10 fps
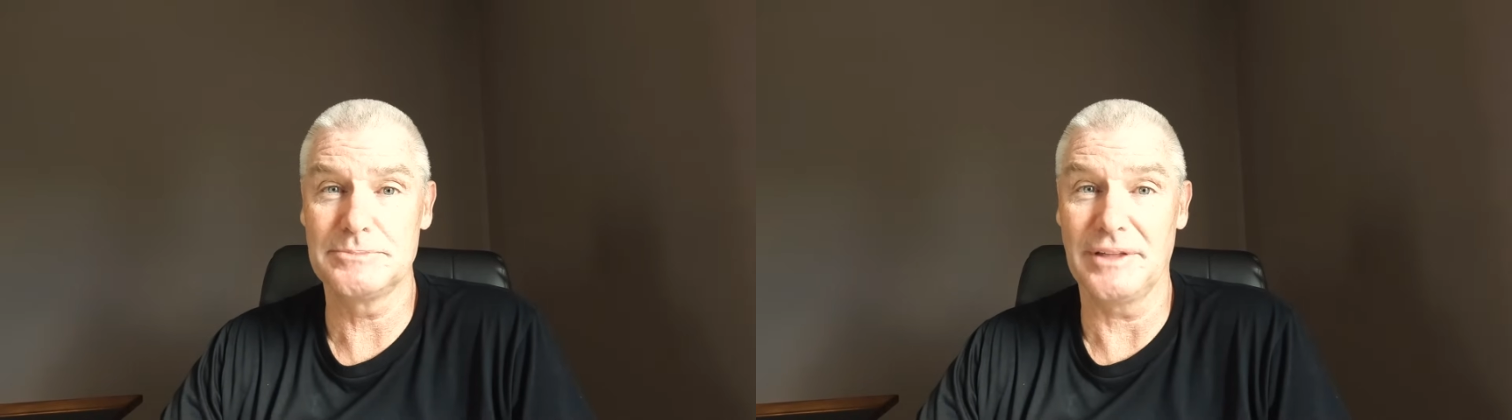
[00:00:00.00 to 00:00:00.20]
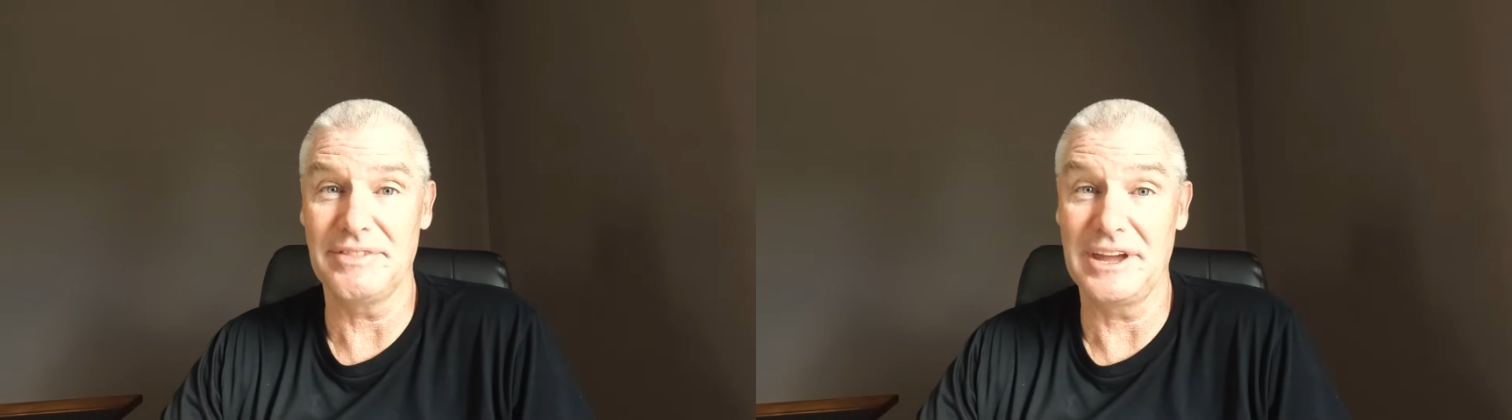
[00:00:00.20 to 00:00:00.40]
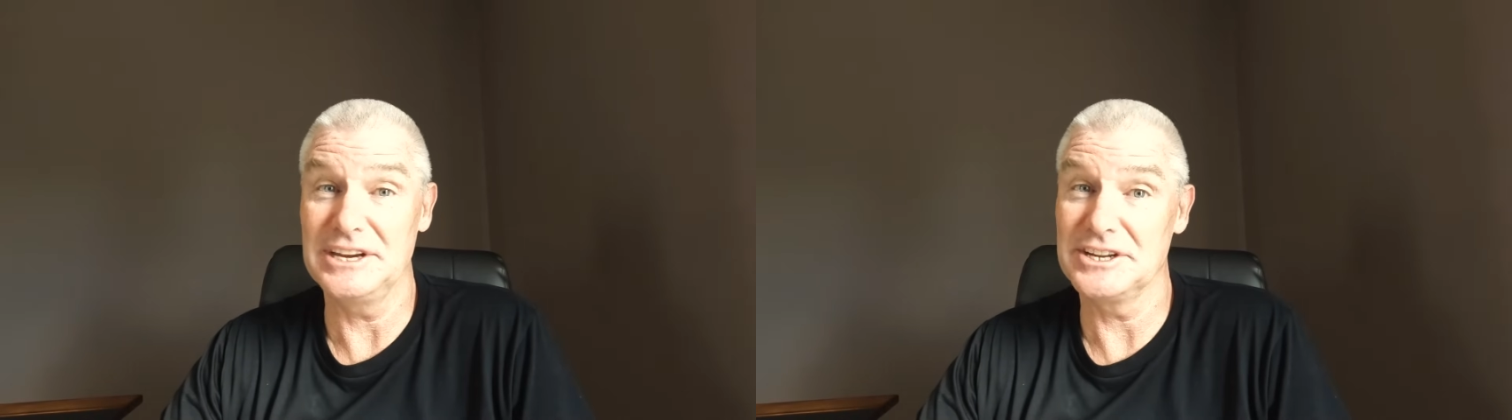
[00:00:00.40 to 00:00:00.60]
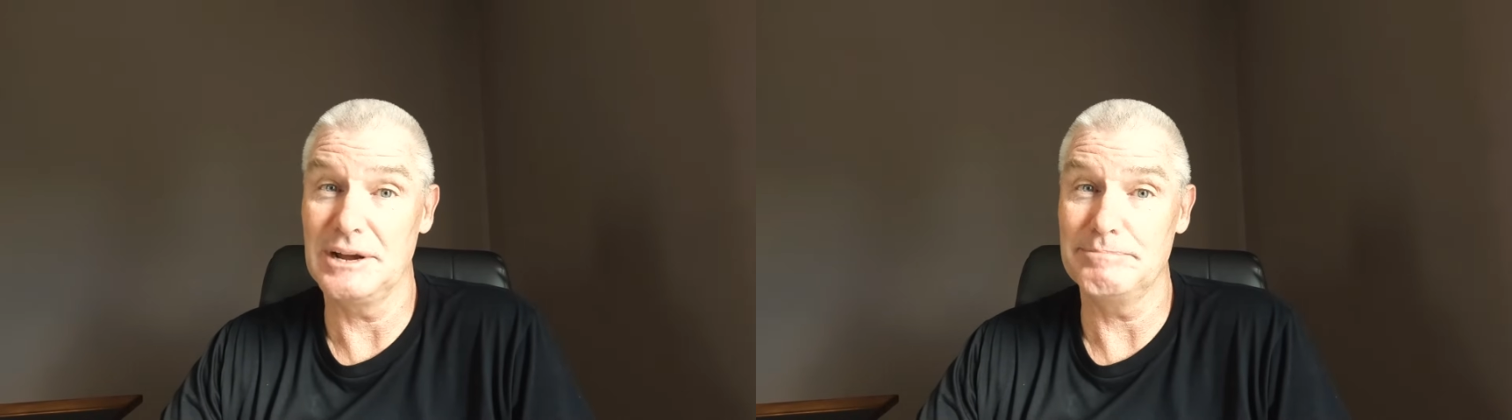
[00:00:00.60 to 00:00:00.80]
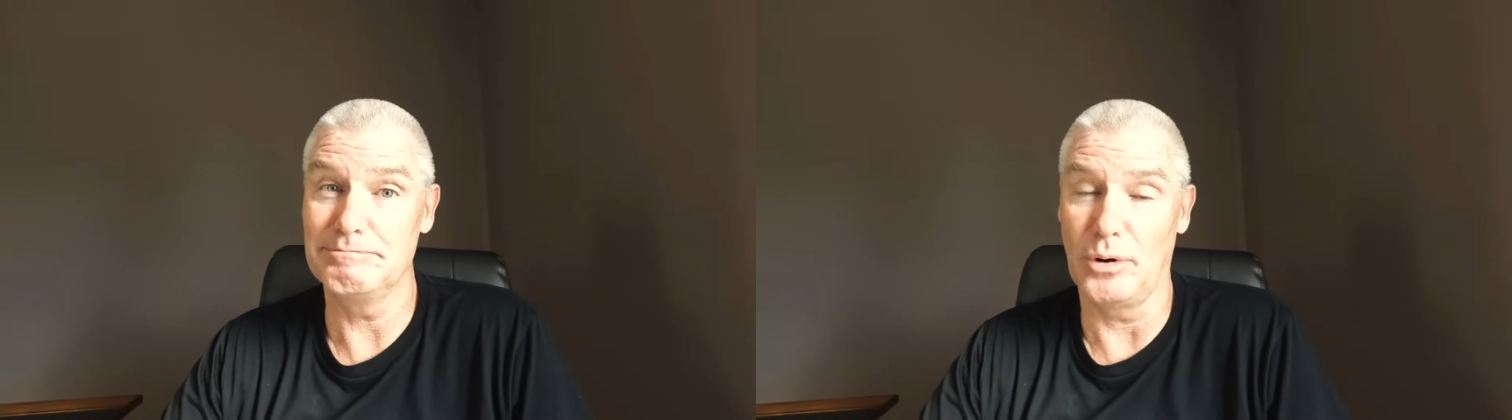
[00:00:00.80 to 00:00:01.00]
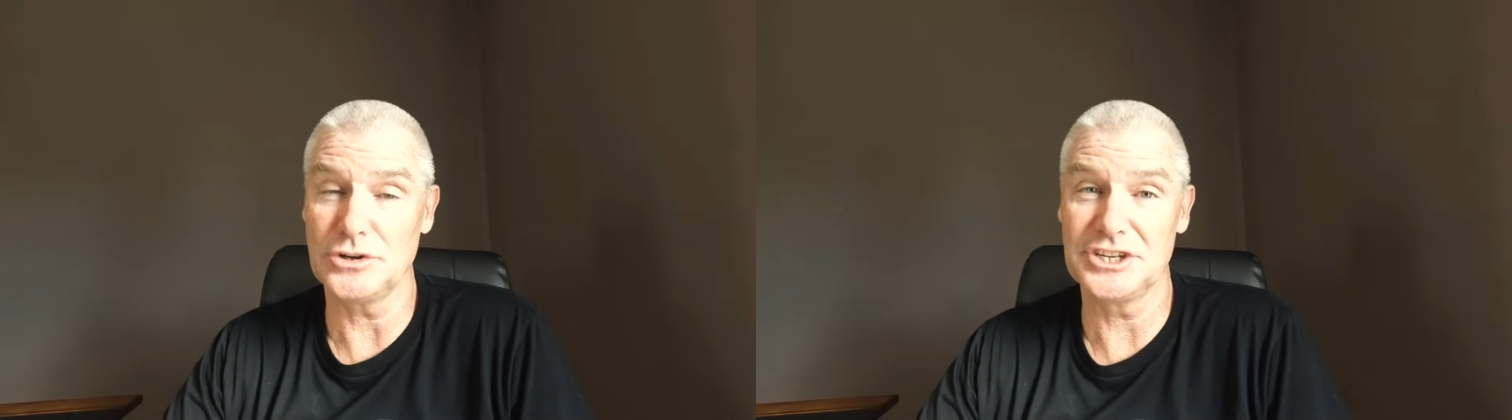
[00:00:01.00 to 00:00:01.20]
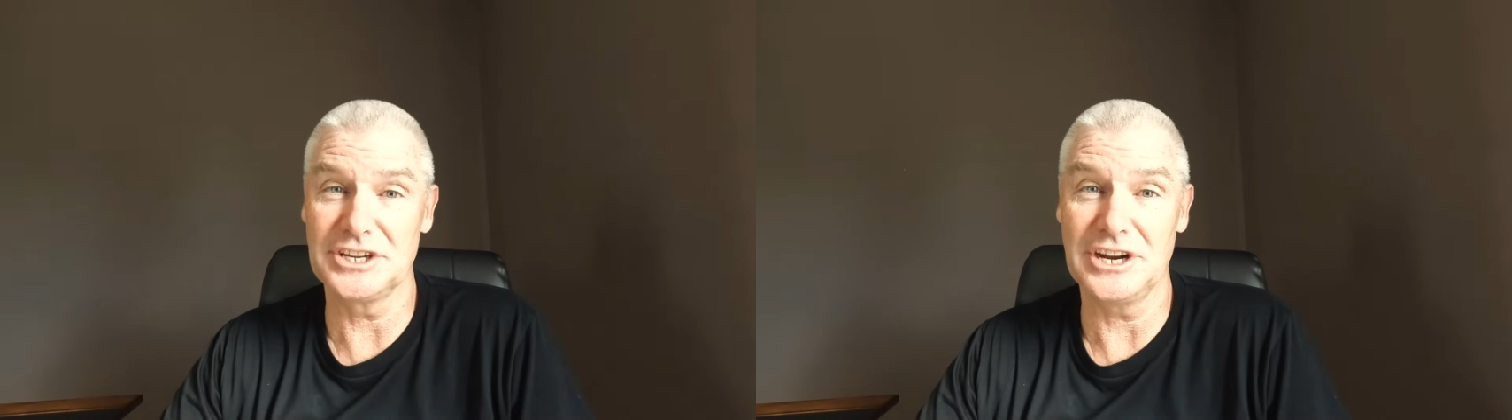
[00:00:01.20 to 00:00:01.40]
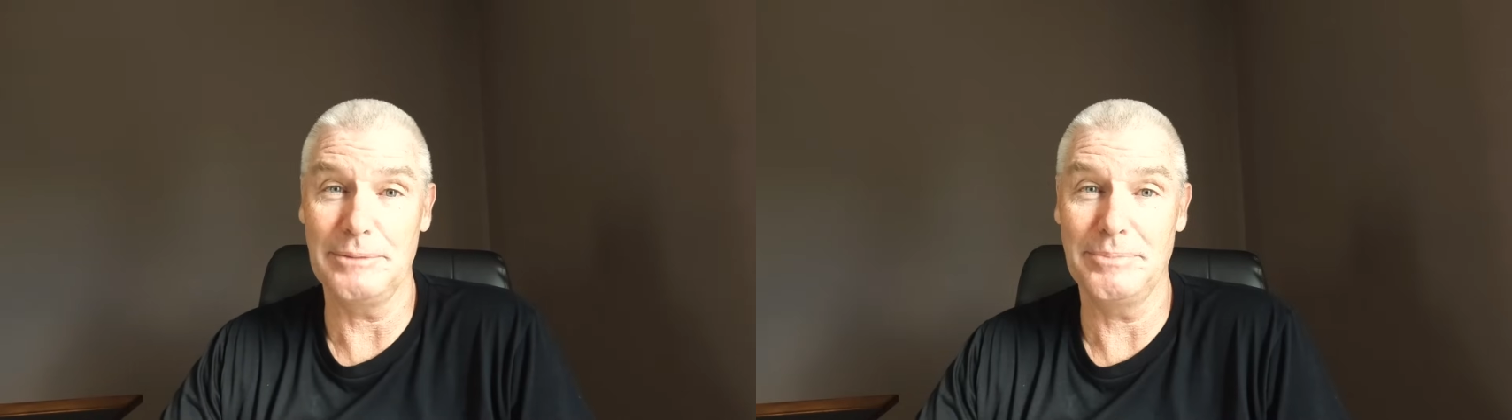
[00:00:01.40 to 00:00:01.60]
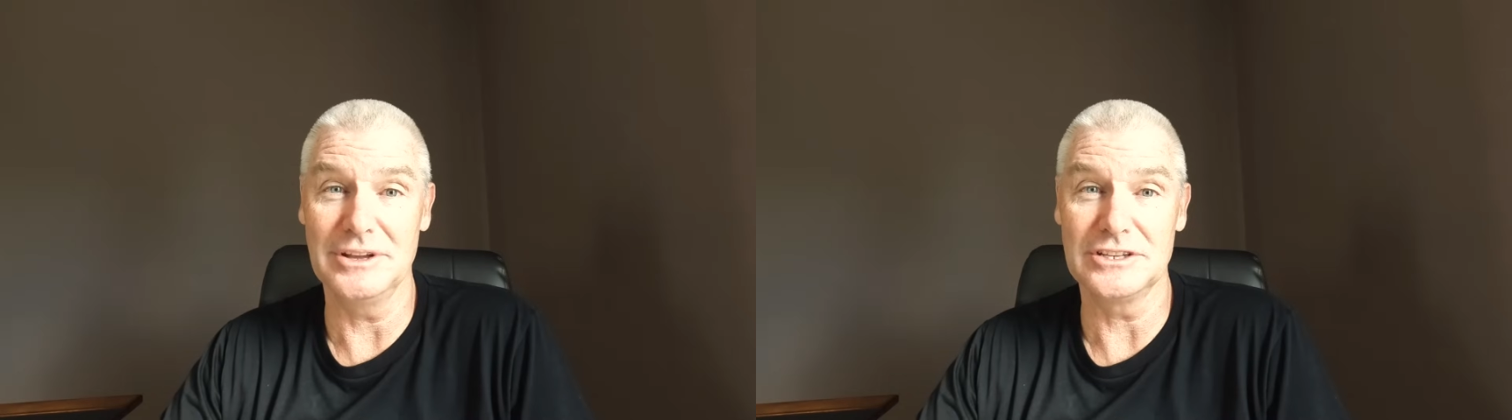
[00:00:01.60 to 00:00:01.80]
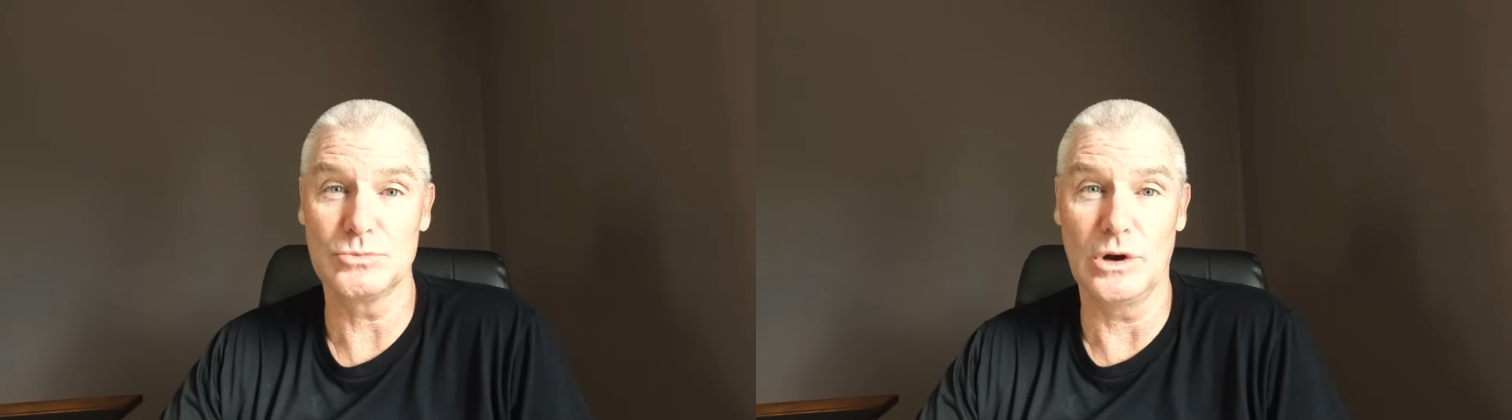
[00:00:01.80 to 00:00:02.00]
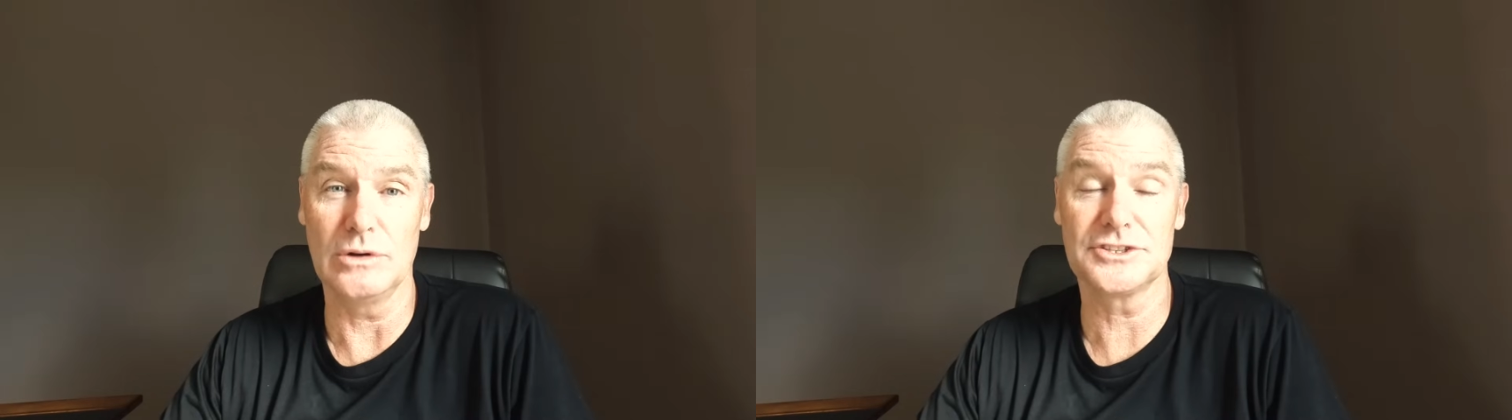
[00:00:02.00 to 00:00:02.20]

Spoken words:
but they ended up botching it up as well.